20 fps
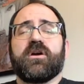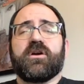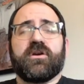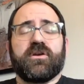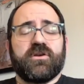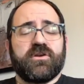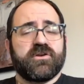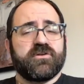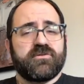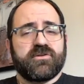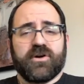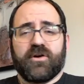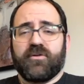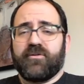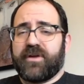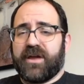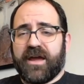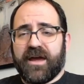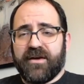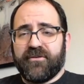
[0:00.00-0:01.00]
You don't
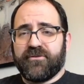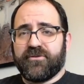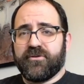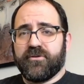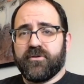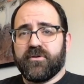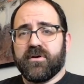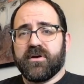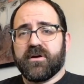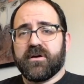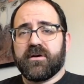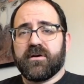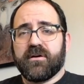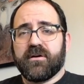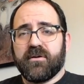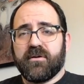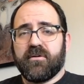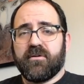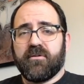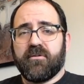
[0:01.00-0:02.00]
have to
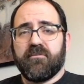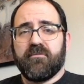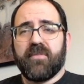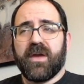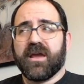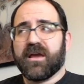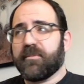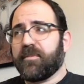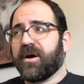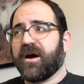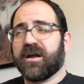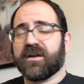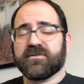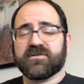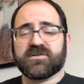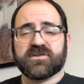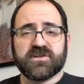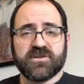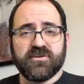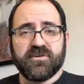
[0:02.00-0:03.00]
make a pot of
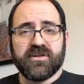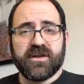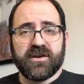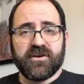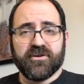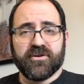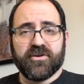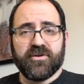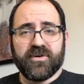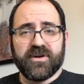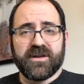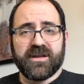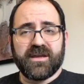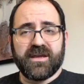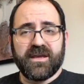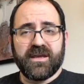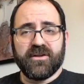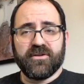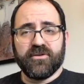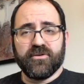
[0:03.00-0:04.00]
stew that you're going to
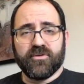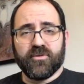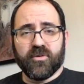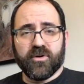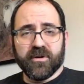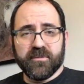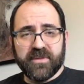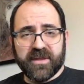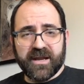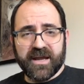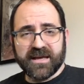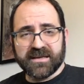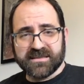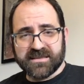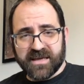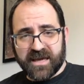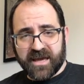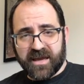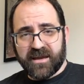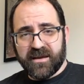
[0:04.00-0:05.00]
eat lukewarm the next
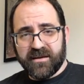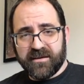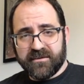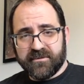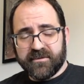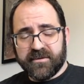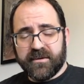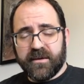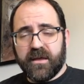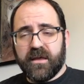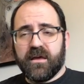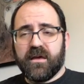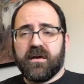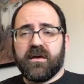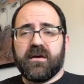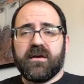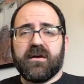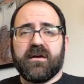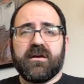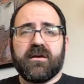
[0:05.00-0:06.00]
day.
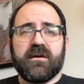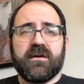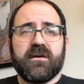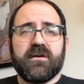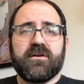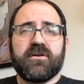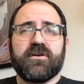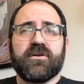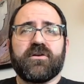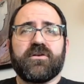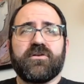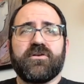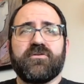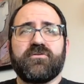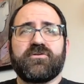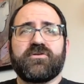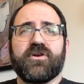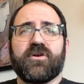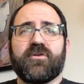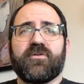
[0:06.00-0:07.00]
You
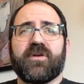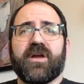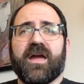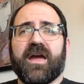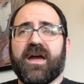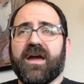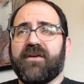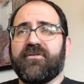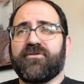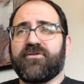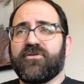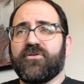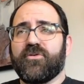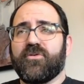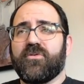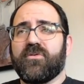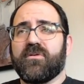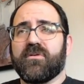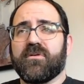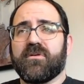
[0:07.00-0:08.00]
don't have
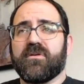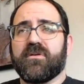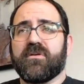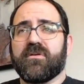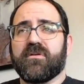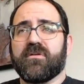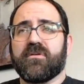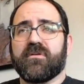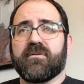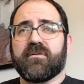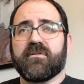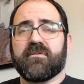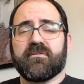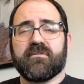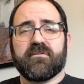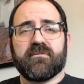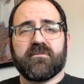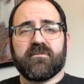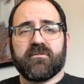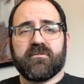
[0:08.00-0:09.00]
to
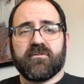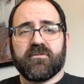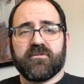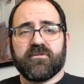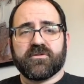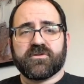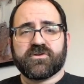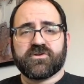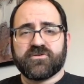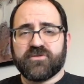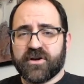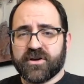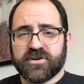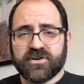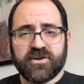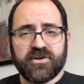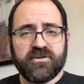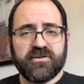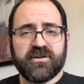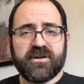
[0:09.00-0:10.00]

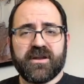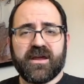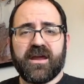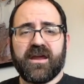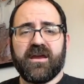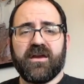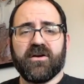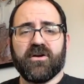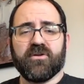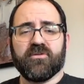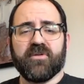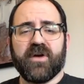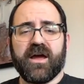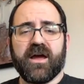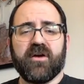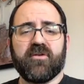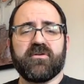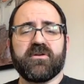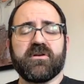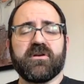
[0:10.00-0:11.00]
structure your day
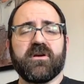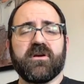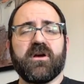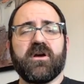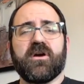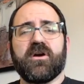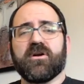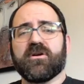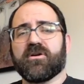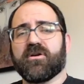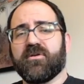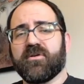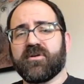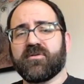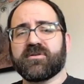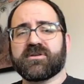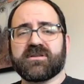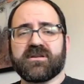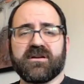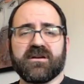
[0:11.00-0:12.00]
around going to
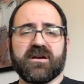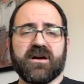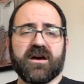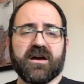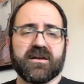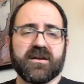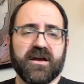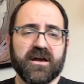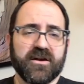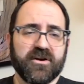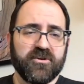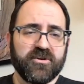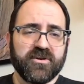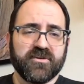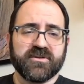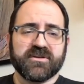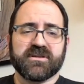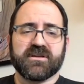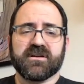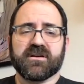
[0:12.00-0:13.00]
a synagogue, not going to
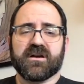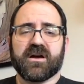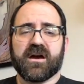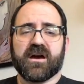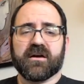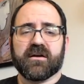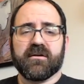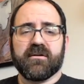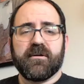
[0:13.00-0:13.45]
a synagogue.